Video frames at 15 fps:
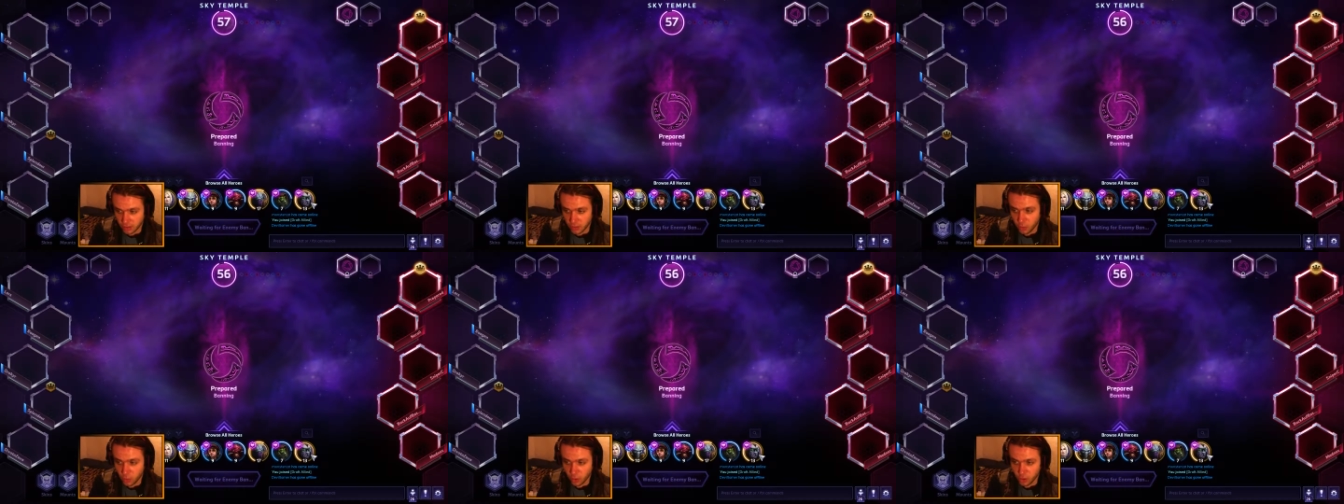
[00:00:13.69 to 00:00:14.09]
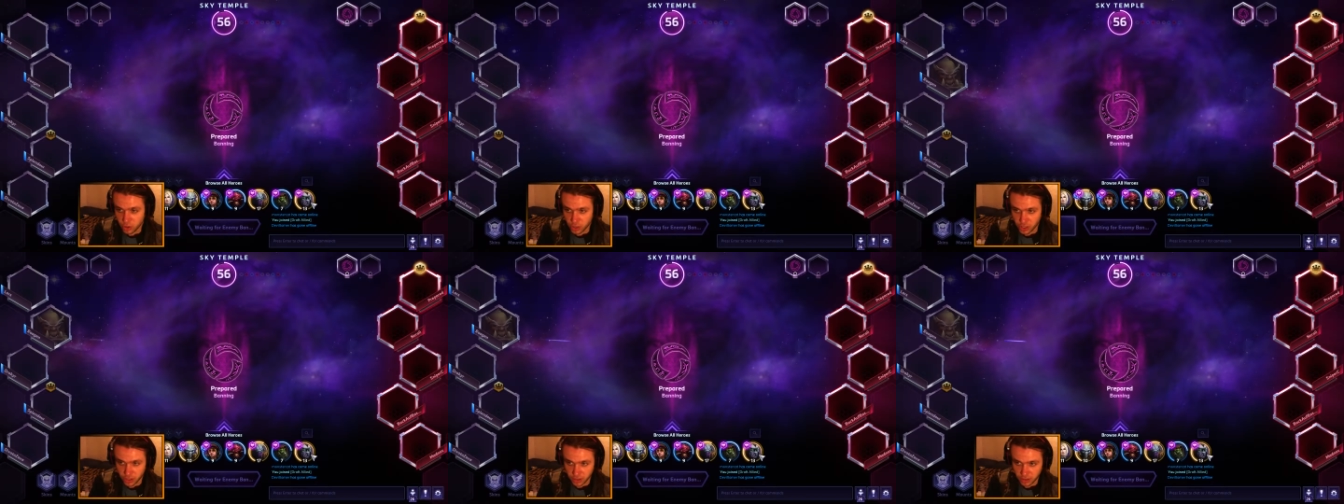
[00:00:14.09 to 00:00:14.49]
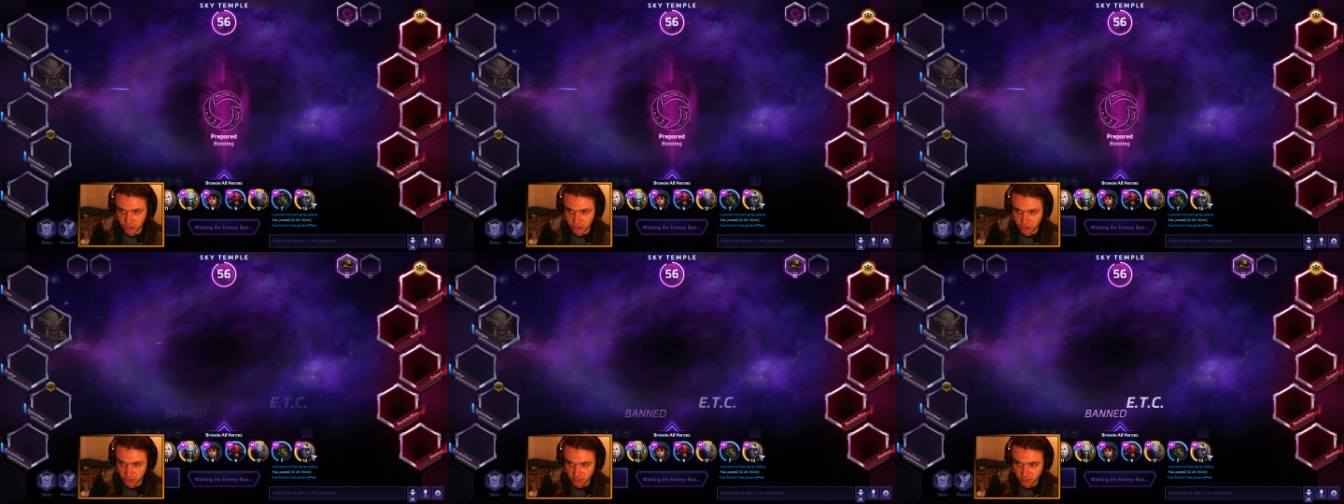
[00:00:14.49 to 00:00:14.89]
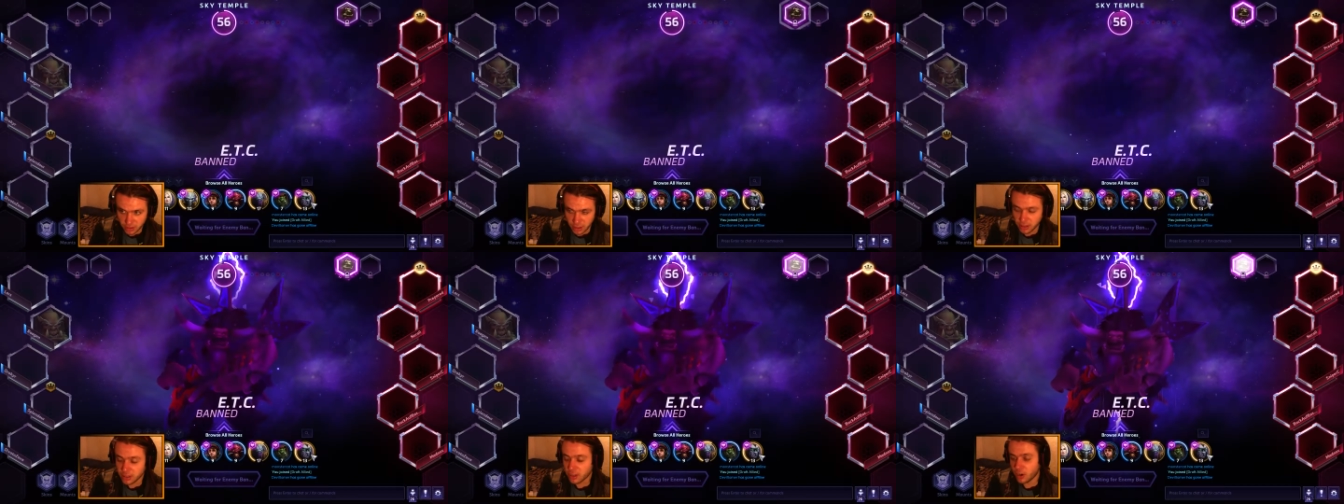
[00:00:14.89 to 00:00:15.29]
watching
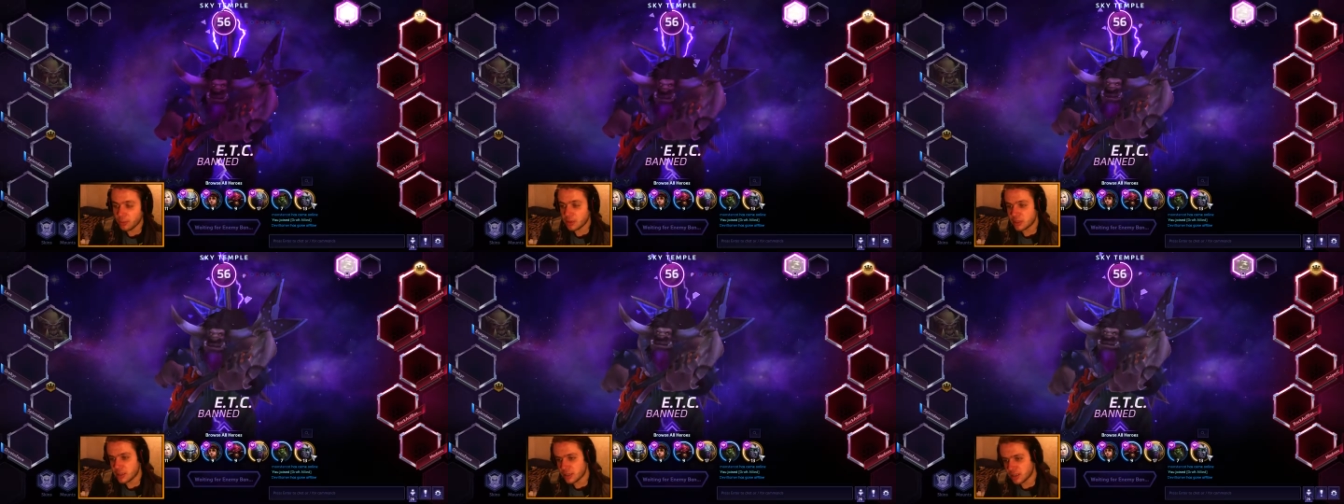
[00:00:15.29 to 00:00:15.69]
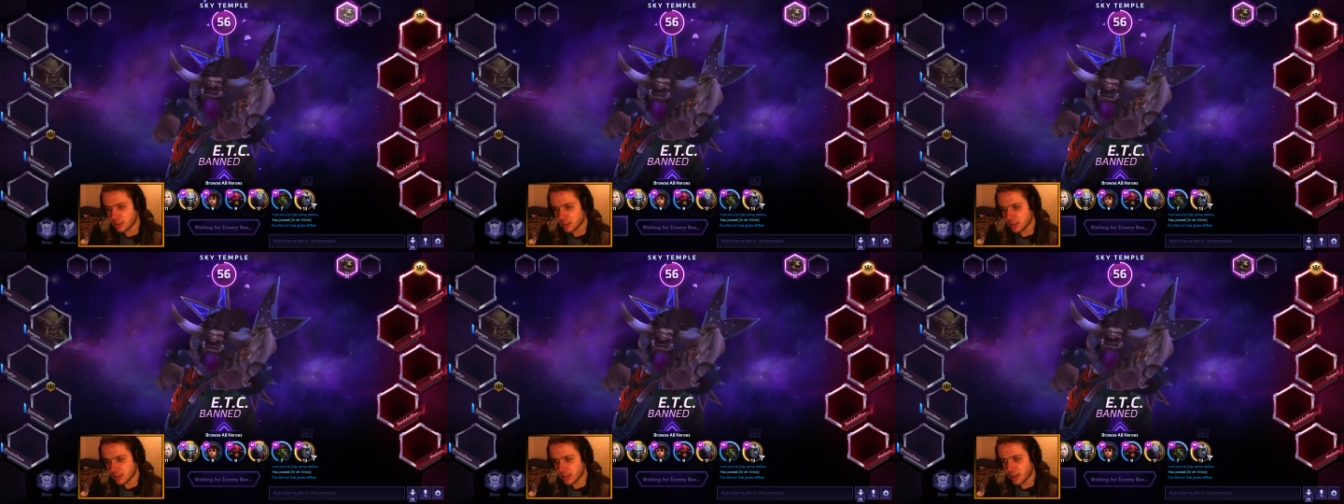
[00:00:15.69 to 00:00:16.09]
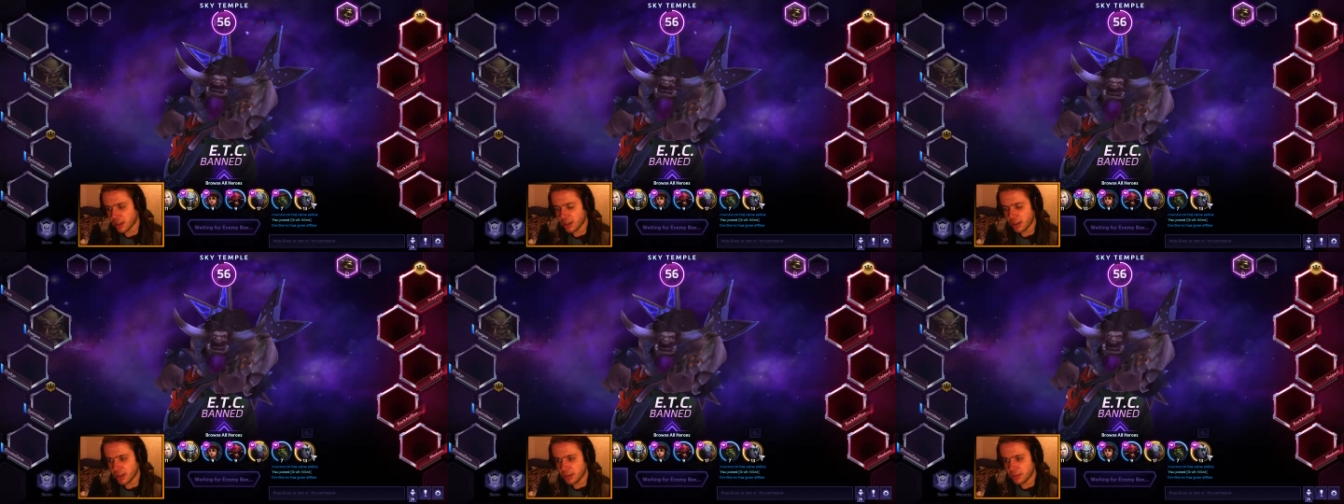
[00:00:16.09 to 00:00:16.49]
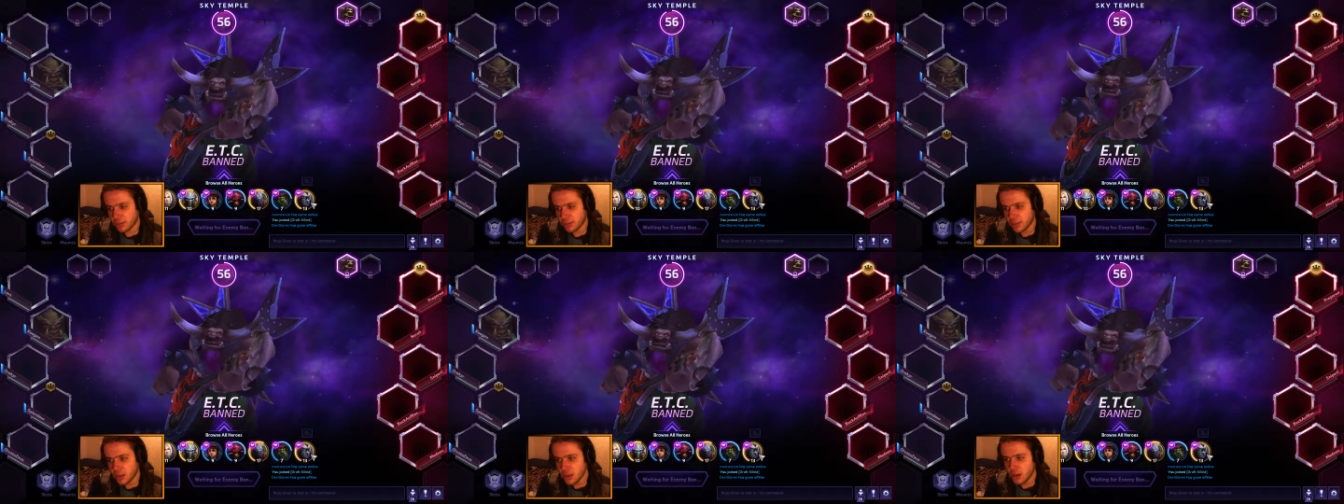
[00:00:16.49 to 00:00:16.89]
and commentating a
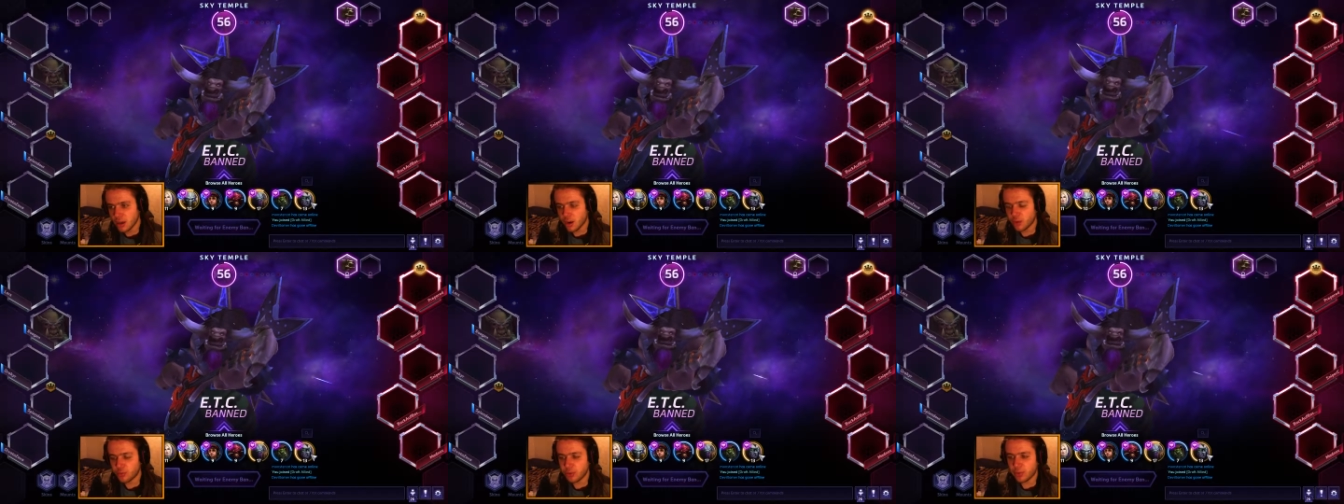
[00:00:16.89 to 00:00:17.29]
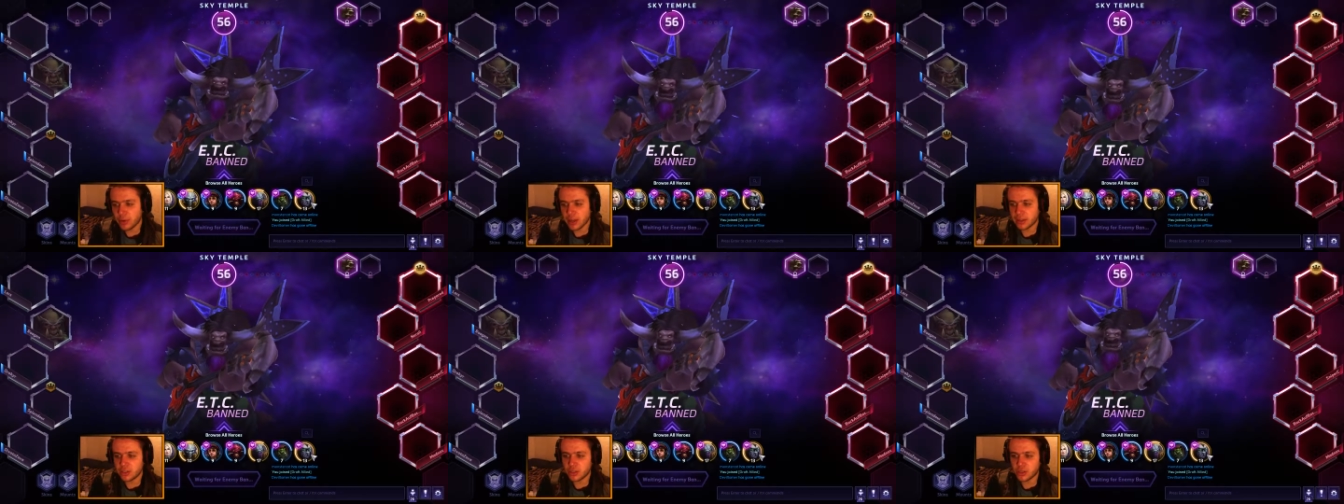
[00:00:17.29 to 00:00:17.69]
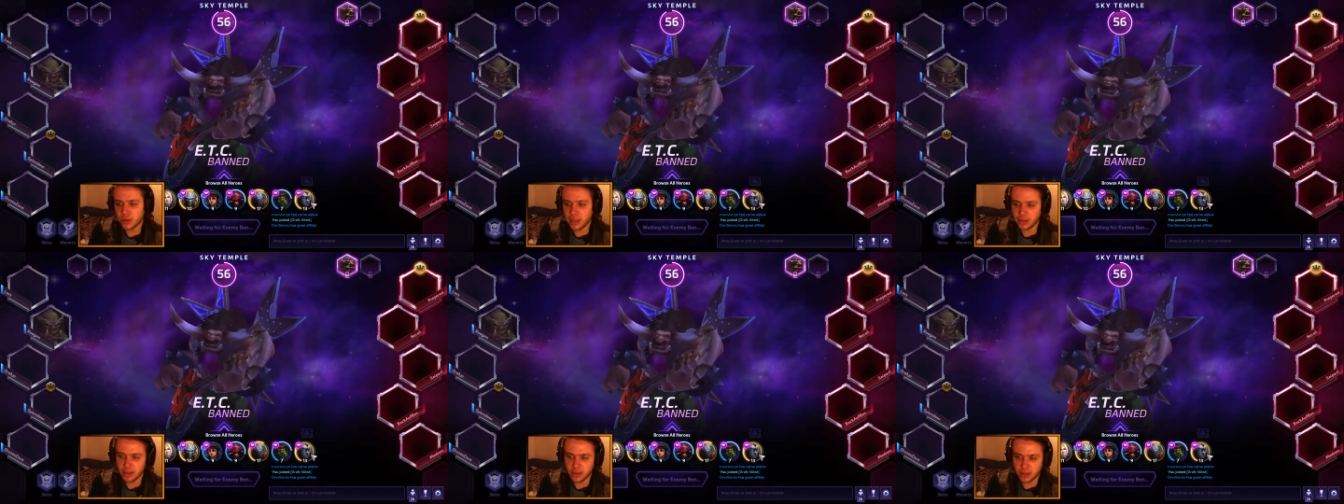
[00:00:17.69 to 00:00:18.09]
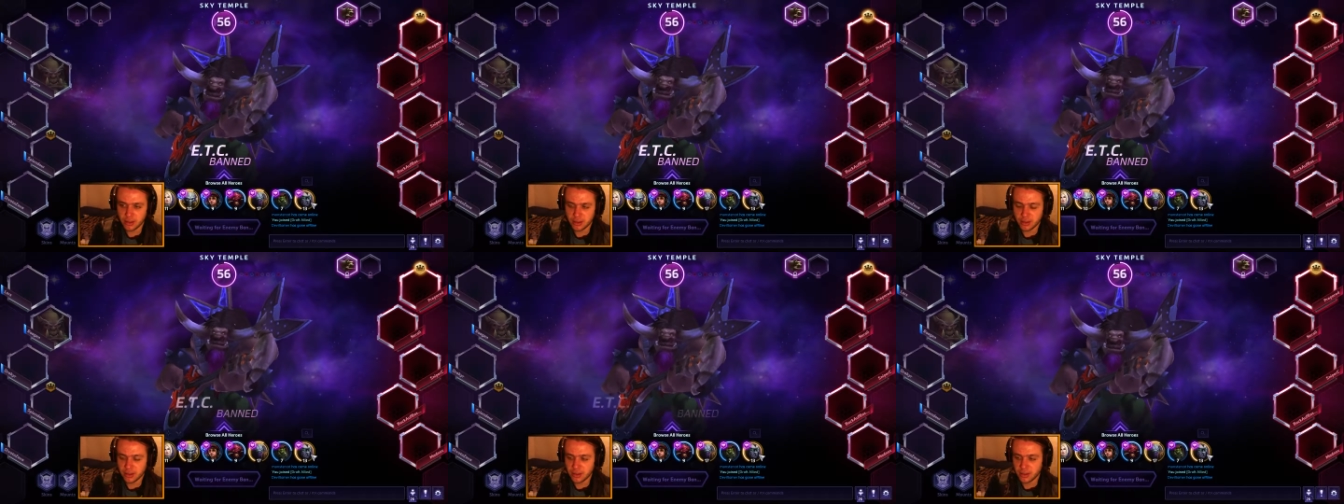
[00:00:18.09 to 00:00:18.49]
game of me playing Tyrande.
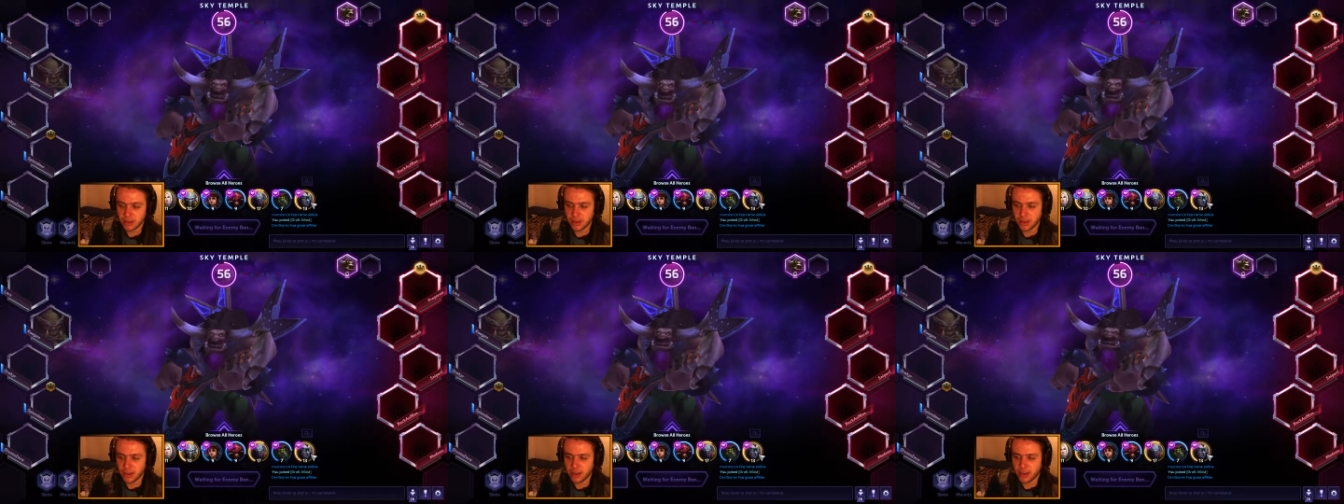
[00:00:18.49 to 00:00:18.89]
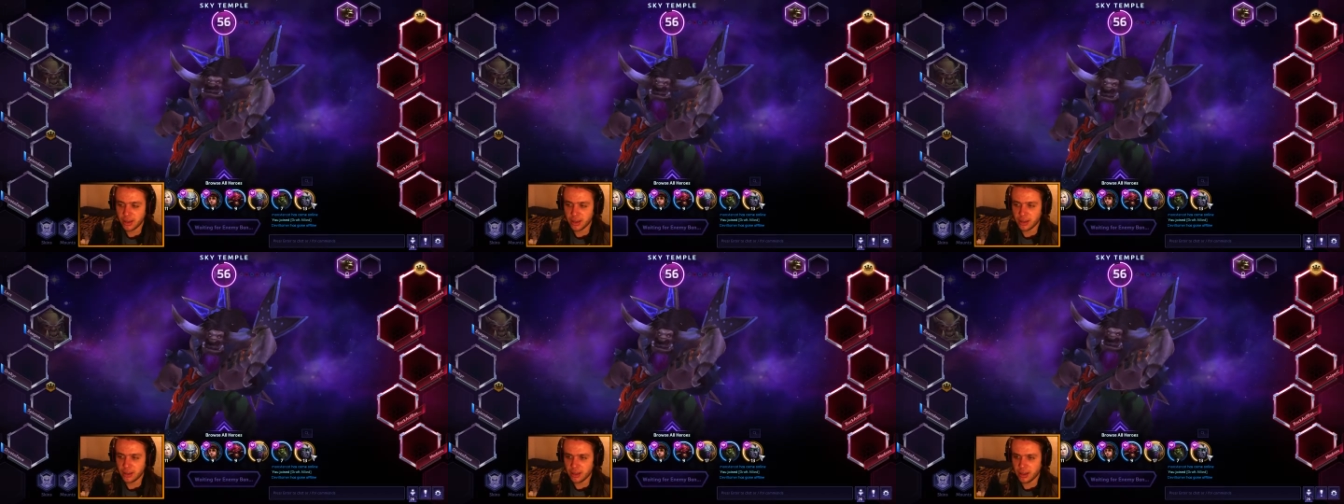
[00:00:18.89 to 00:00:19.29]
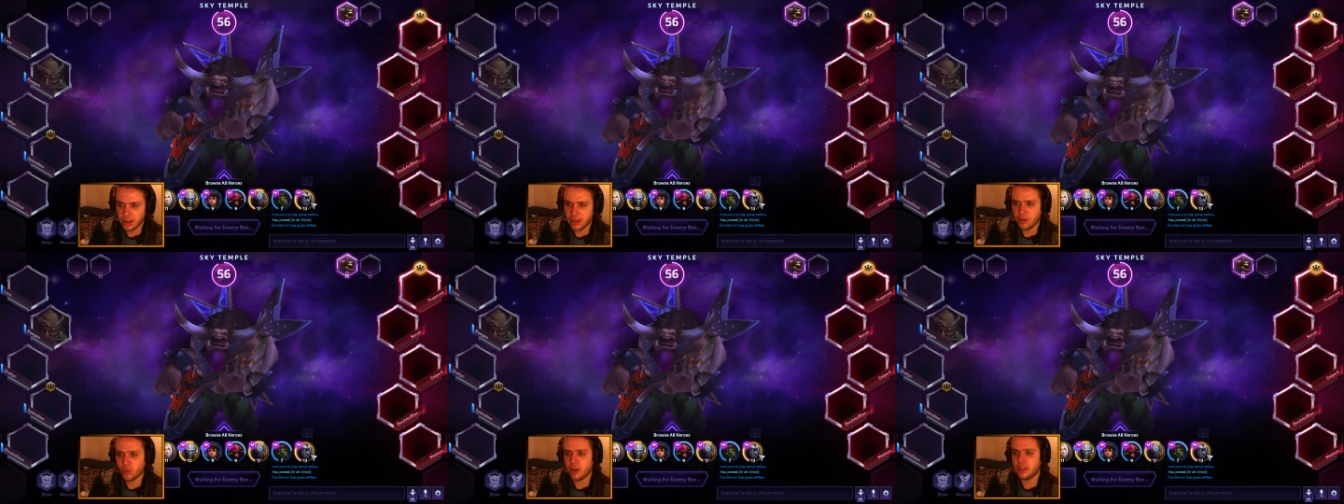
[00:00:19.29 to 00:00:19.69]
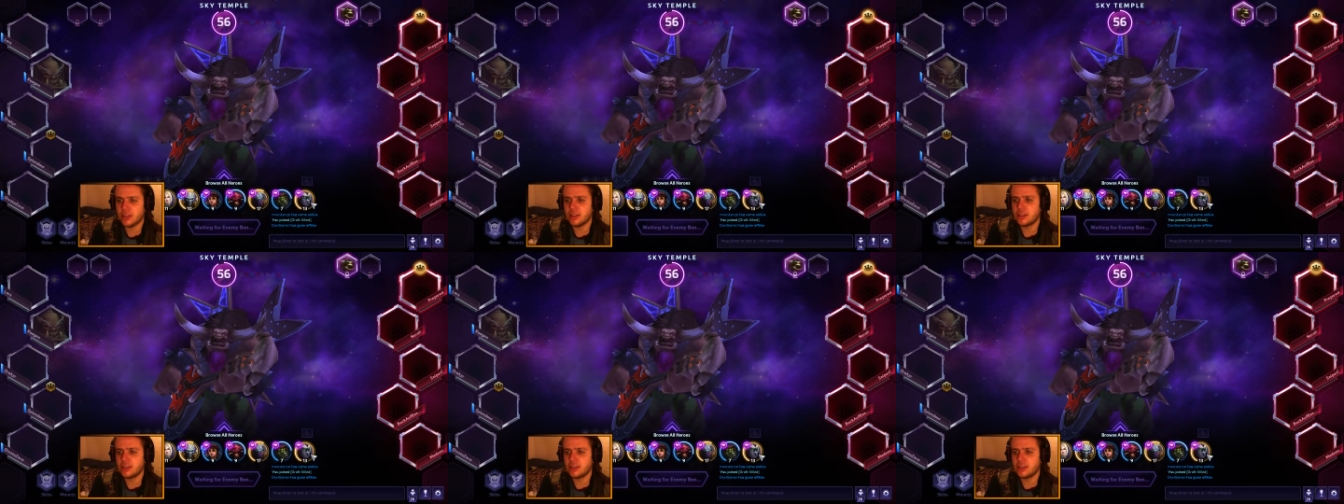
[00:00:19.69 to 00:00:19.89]
And I went a